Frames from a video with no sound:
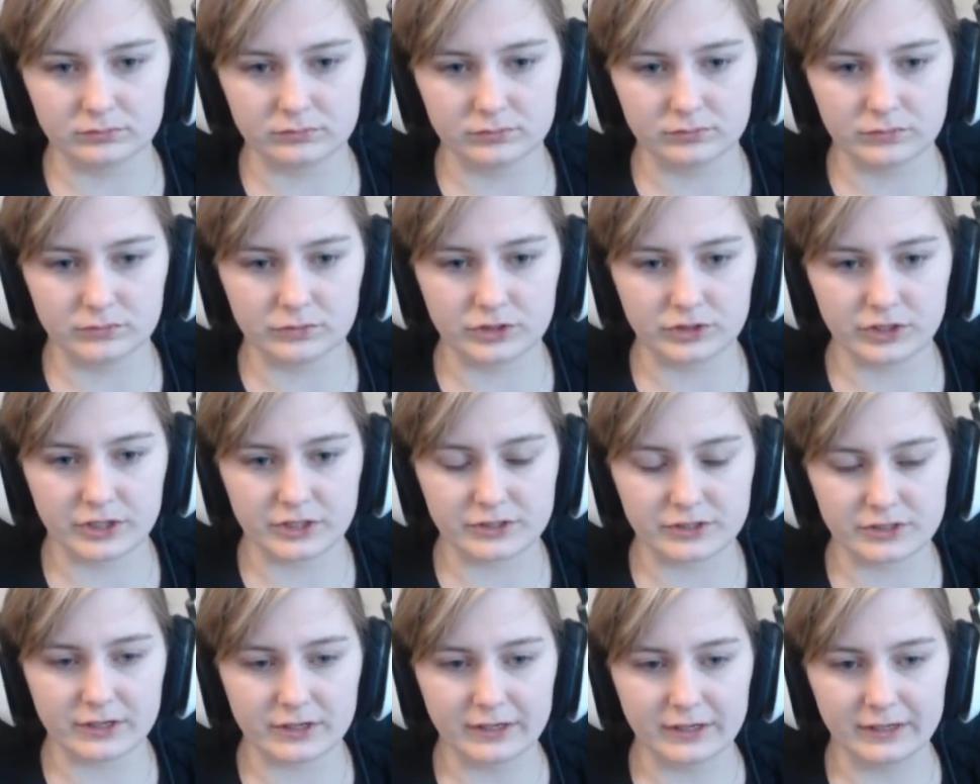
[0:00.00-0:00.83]

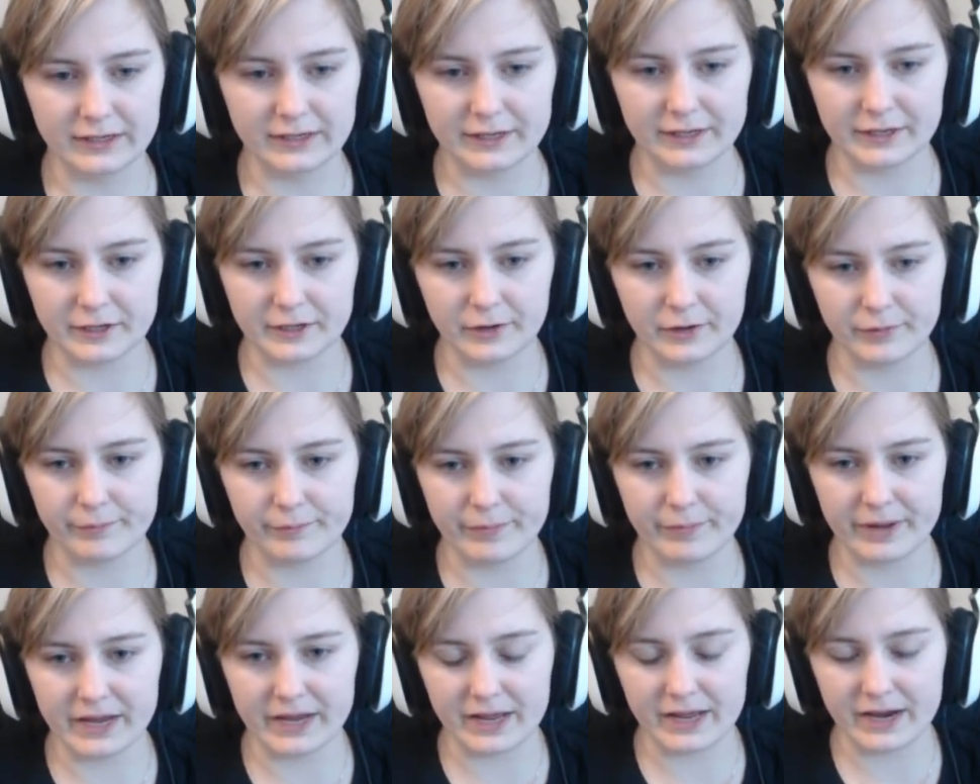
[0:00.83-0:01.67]
Just a little
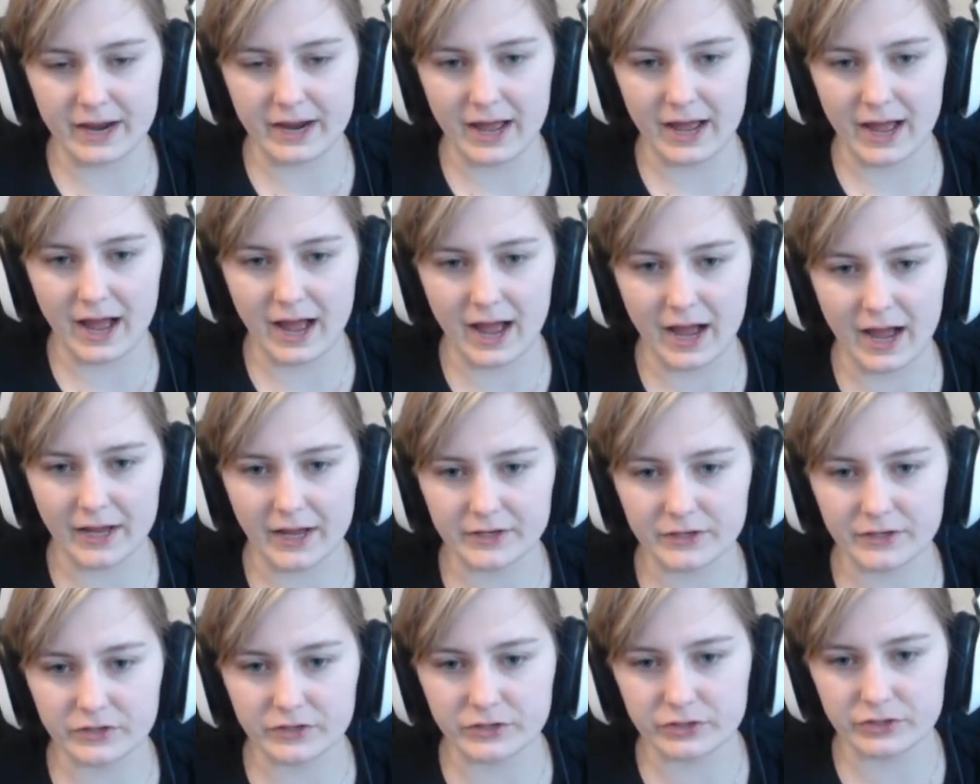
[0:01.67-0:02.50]
bit. Ha!
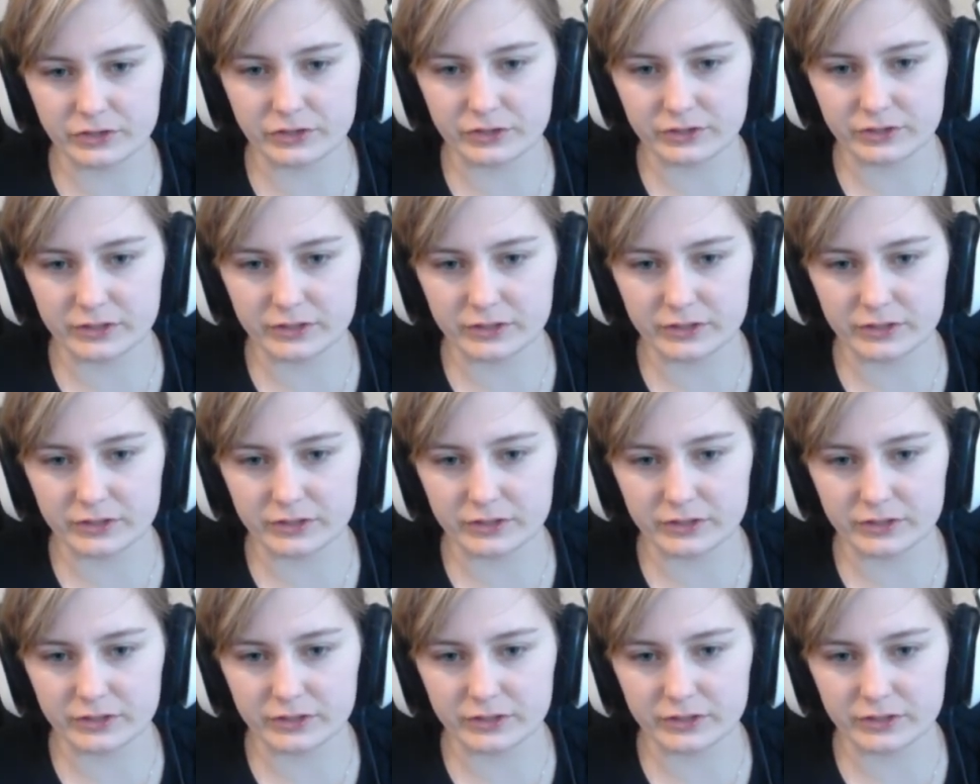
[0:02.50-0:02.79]
Just.